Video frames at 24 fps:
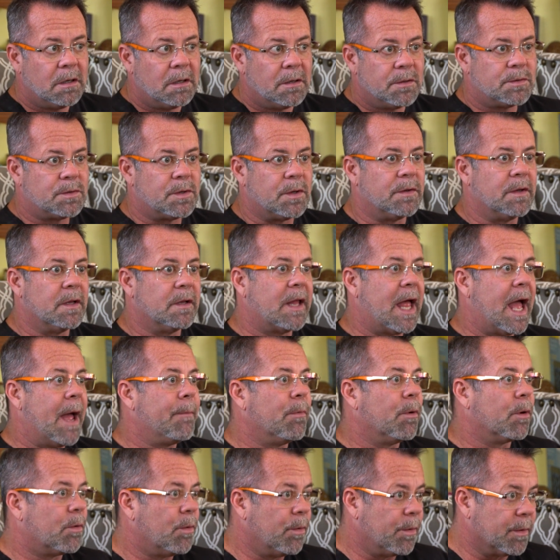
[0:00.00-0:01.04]
So in the
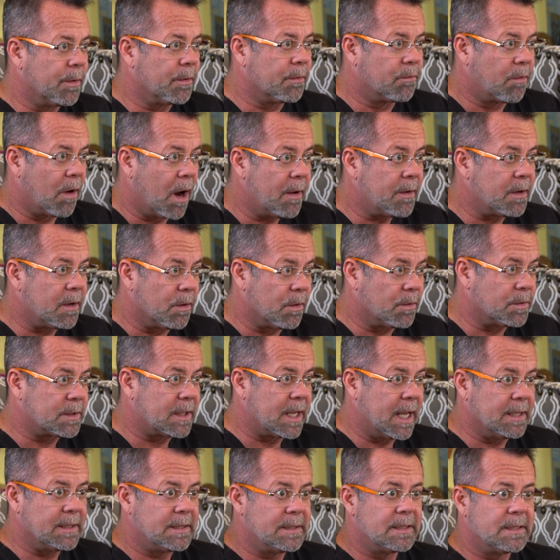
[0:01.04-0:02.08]
lab work we would run in those
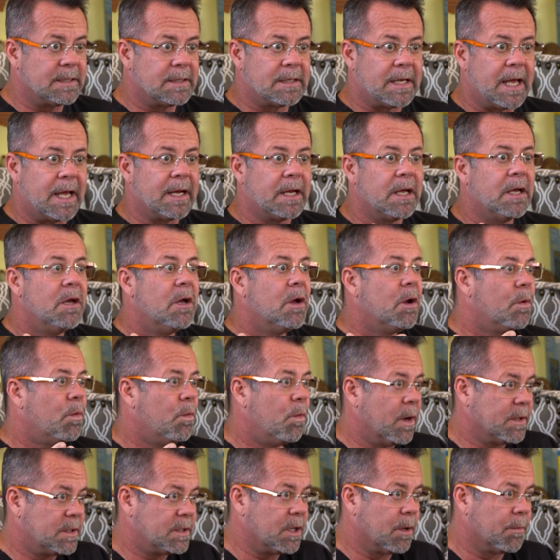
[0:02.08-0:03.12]
cases is like,
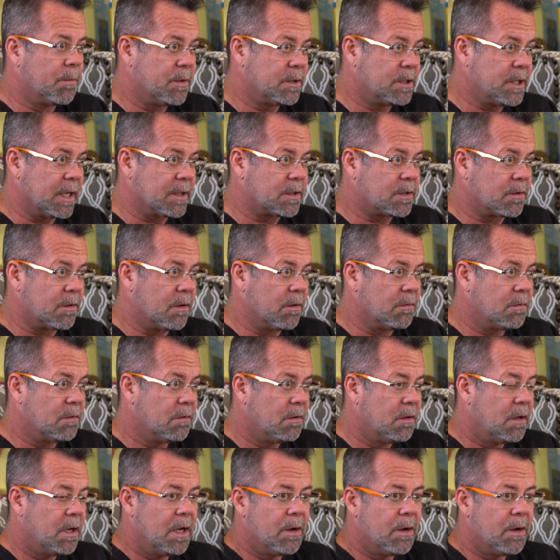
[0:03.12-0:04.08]
what's their progesterone.